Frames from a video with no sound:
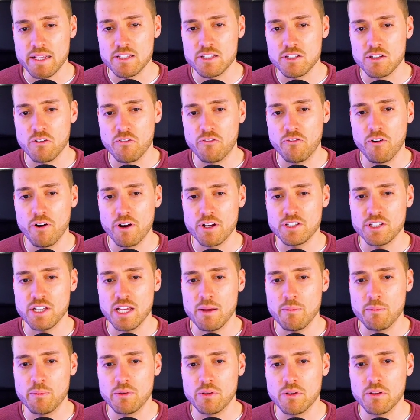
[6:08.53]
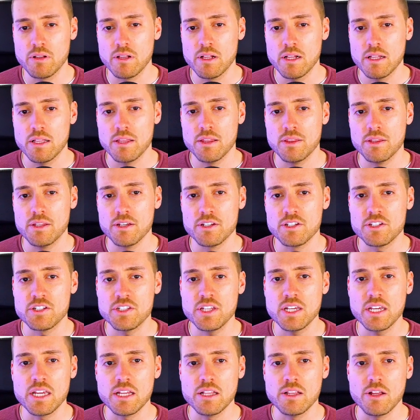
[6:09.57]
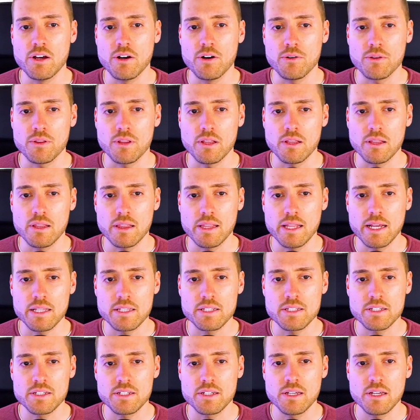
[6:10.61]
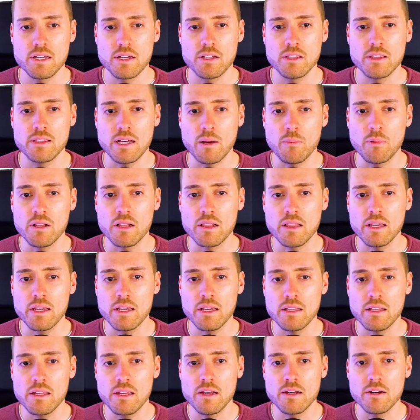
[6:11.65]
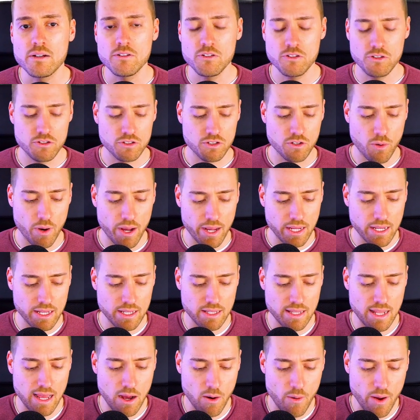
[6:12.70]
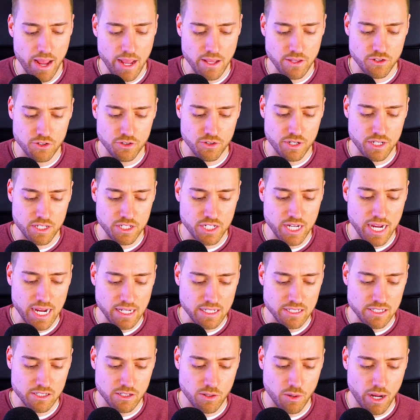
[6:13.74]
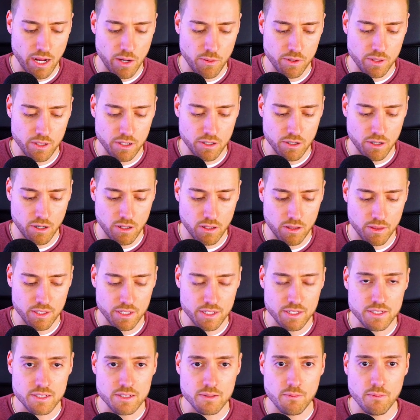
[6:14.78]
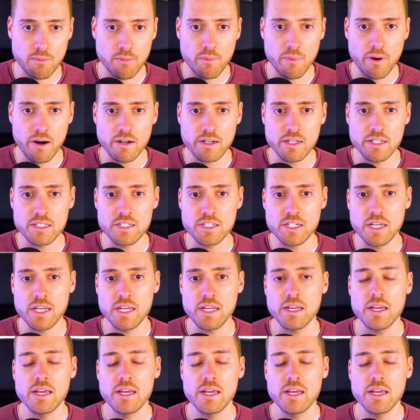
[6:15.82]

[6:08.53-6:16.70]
So for example, the sticky note, let's double click in here. So I can now enter a text. So I will call this marketing.